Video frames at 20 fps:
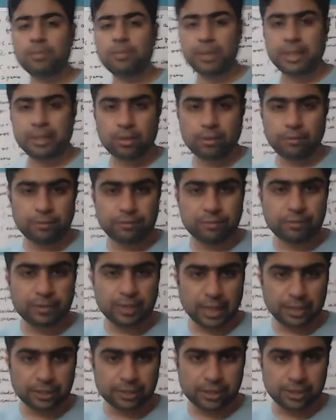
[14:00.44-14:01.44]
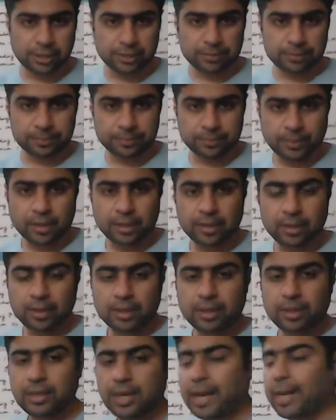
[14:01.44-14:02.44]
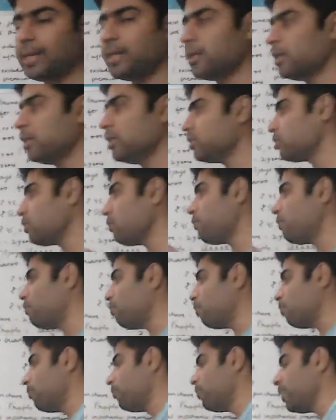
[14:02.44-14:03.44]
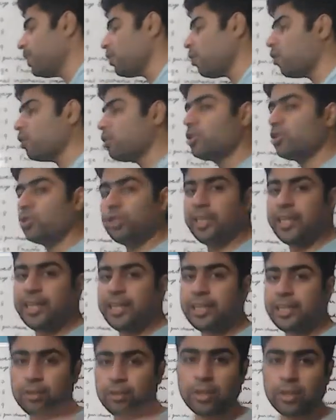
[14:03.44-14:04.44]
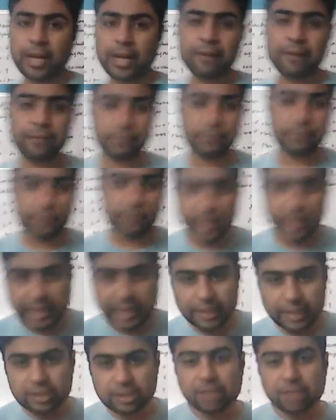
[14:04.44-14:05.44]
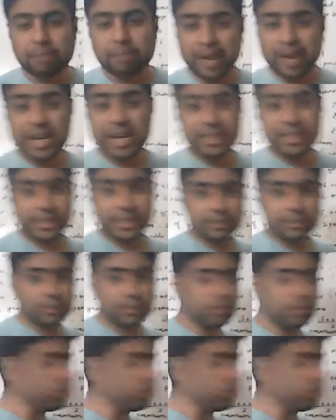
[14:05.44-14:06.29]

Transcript: particular financial year. Right. So we also need to pay attention